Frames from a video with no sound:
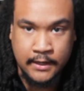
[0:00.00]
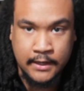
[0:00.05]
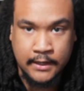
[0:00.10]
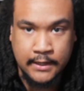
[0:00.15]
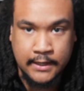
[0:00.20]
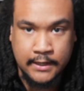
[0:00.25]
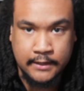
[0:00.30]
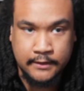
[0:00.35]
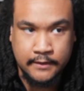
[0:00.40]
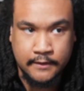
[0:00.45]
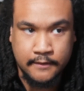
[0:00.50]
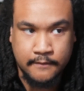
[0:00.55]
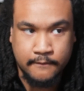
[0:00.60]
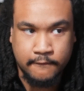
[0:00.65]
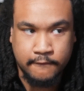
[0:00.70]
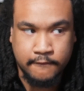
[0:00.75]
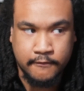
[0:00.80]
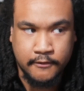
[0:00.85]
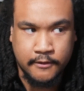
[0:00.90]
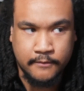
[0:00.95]
I got them
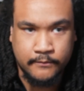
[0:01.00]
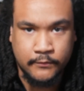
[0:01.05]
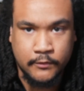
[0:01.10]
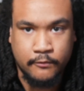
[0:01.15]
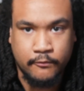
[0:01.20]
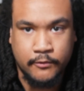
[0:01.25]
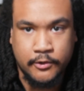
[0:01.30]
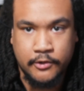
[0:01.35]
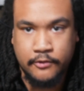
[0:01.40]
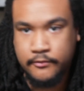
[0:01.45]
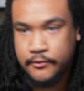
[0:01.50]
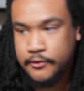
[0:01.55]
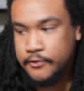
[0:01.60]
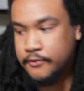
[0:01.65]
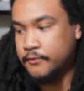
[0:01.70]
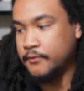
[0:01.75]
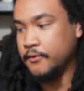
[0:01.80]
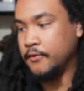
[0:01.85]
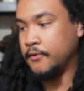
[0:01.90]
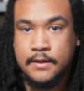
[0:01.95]
from the Real.